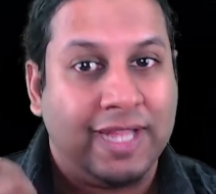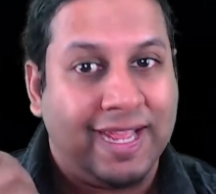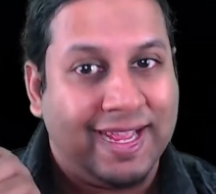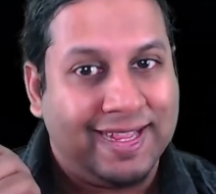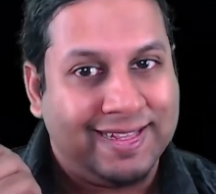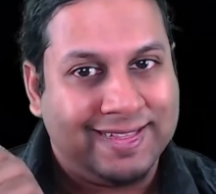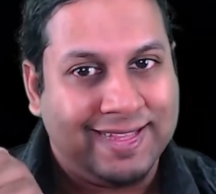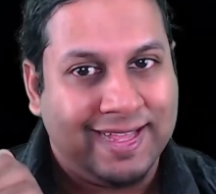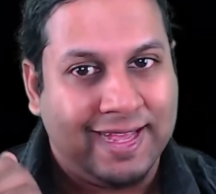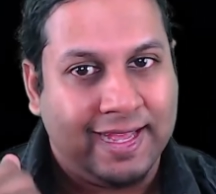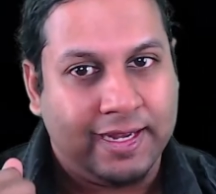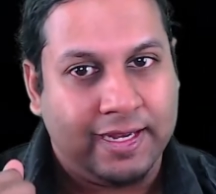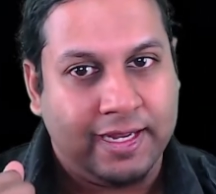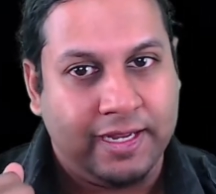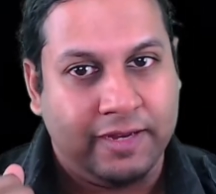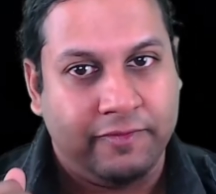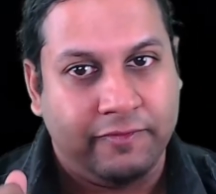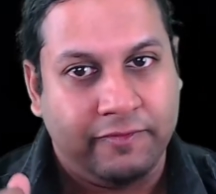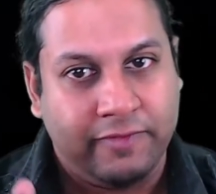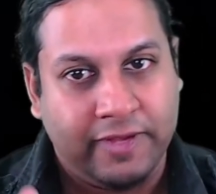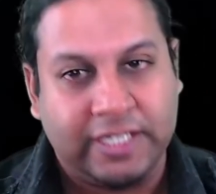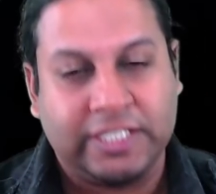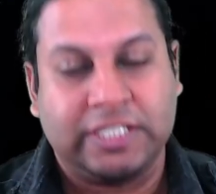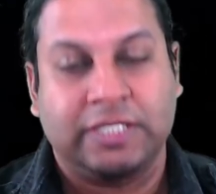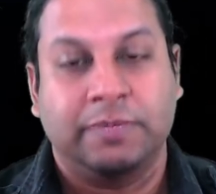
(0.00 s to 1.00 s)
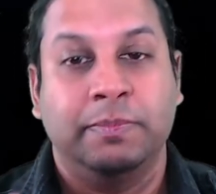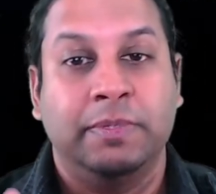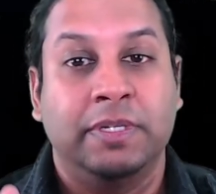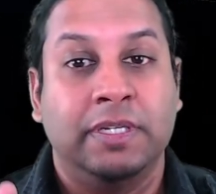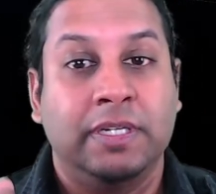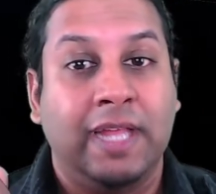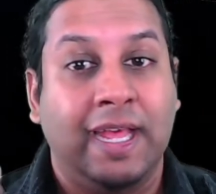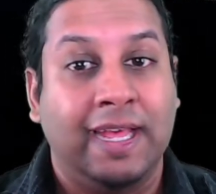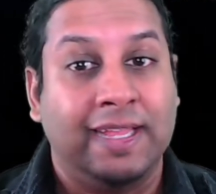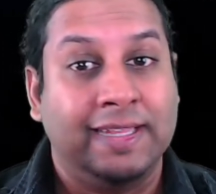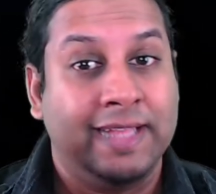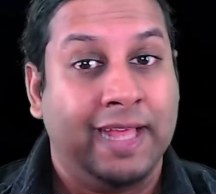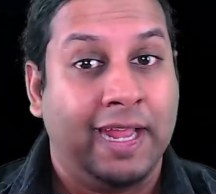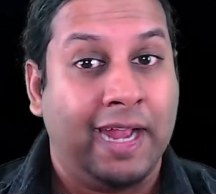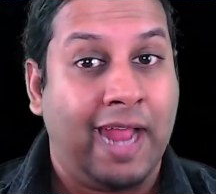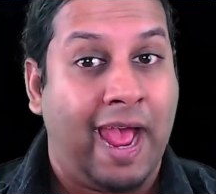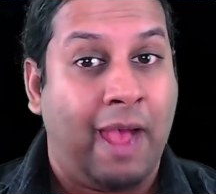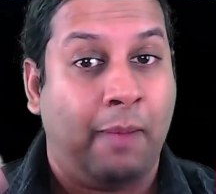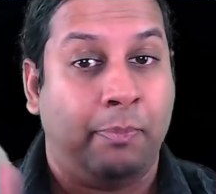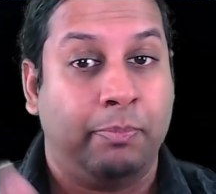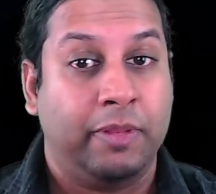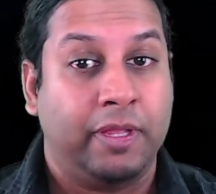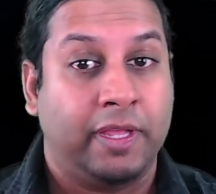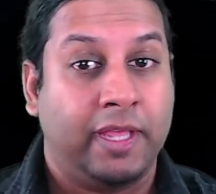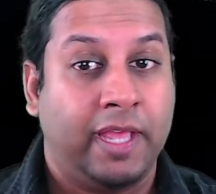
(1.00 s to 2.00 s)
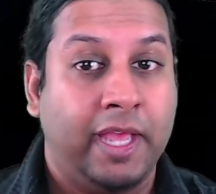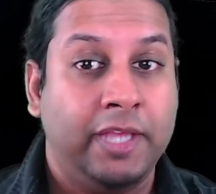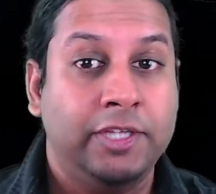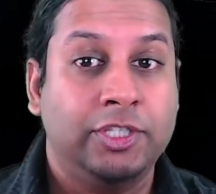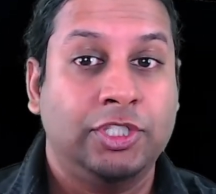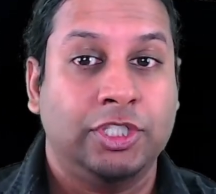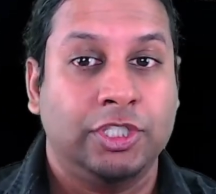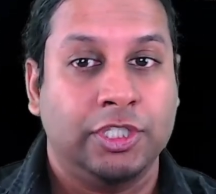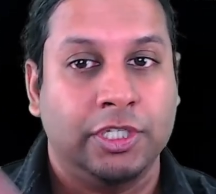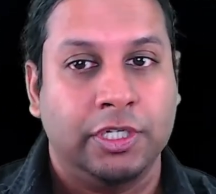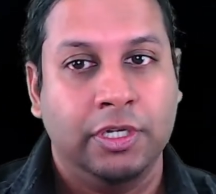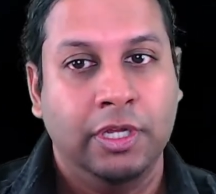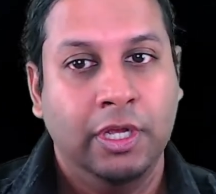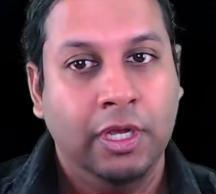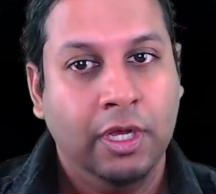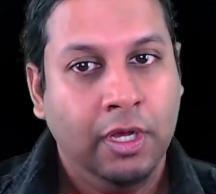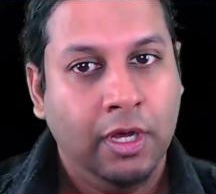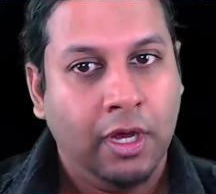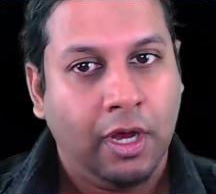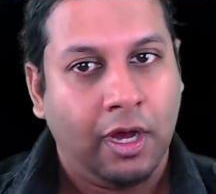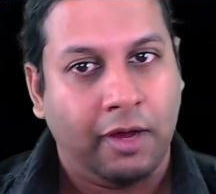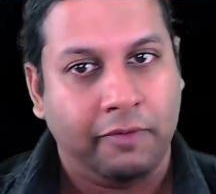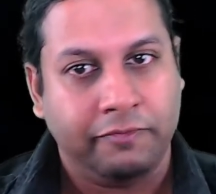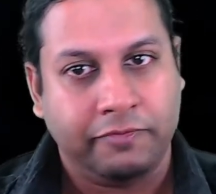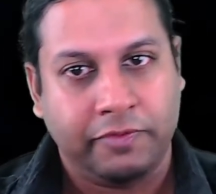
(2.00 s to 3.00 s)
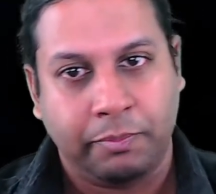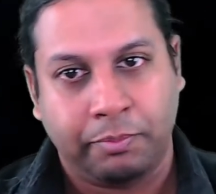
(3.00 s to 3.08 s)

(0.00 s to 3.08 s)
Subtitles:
and that investment and that application of the